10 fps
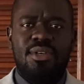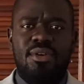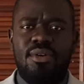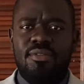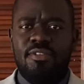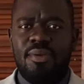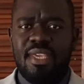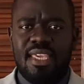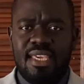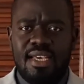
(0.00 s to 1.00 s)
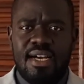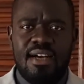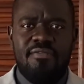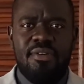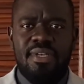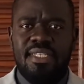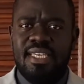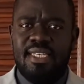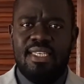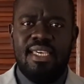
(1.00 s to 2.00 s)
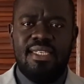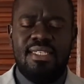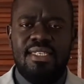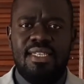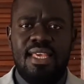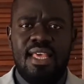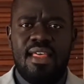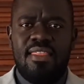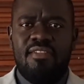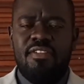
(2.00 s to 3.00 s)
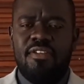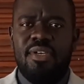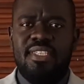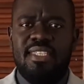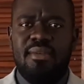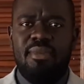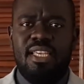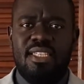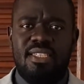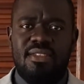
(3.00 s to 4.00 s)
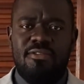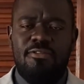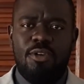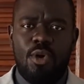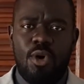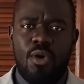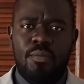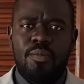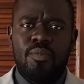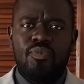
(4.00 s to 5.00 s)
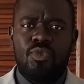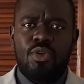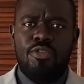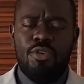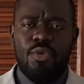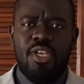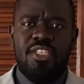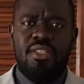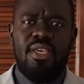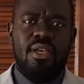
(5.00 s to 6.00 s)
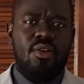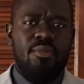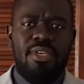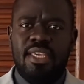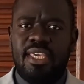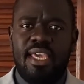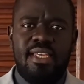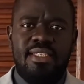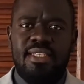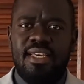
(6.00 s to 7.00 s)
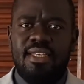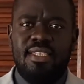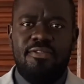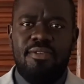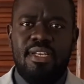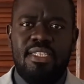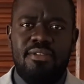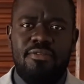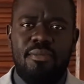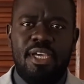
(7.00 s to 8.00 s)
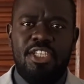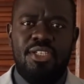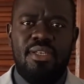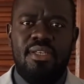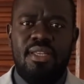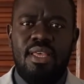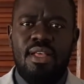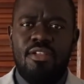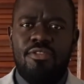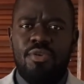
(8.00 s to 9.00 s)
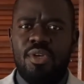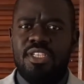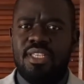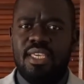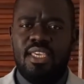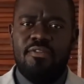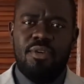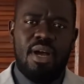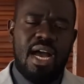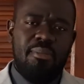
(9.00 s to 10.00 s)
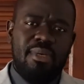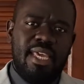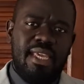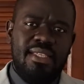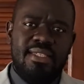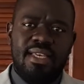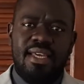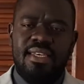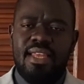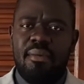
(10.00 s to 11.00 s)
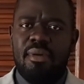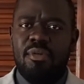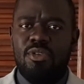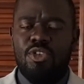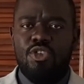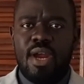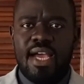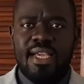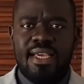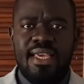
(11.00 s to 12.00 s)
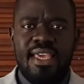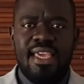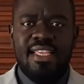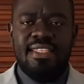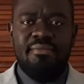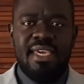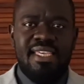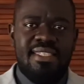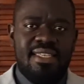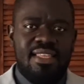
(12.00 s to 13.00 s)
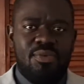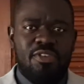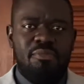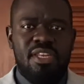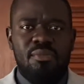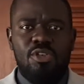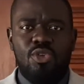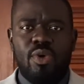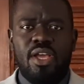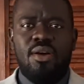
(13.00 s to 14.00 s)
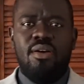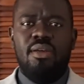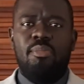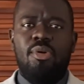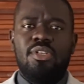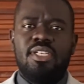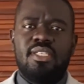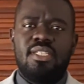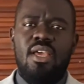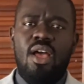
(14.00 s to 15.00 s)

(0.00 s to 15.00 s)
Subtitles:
you know, very eager, very dedicated. They have a very seamless flow through which they communicate different information, through which they give you updates, and I'm able to track. It's amazing that we've been able to work on a project